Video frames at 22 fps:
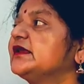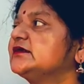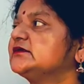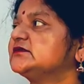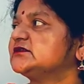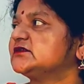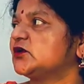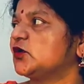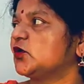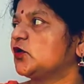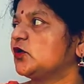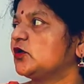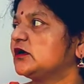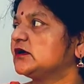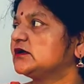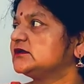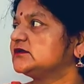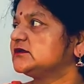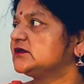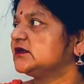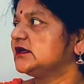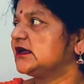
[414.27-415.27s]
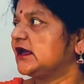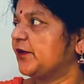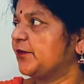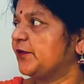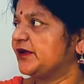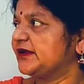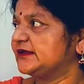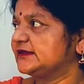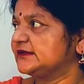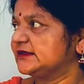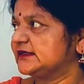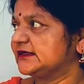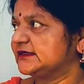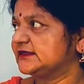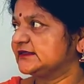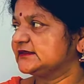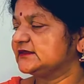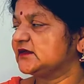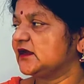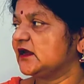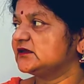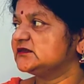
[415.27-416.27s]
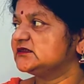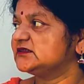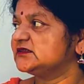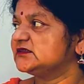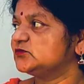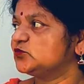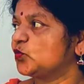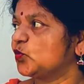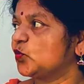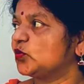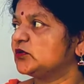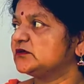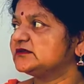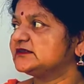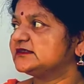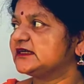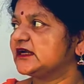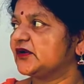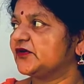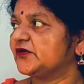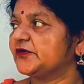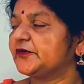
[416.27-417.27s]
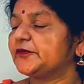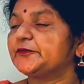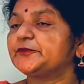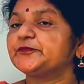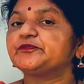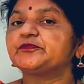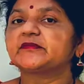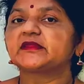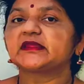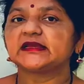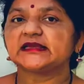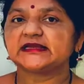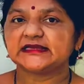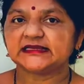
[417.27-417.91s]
So, here like any other school children,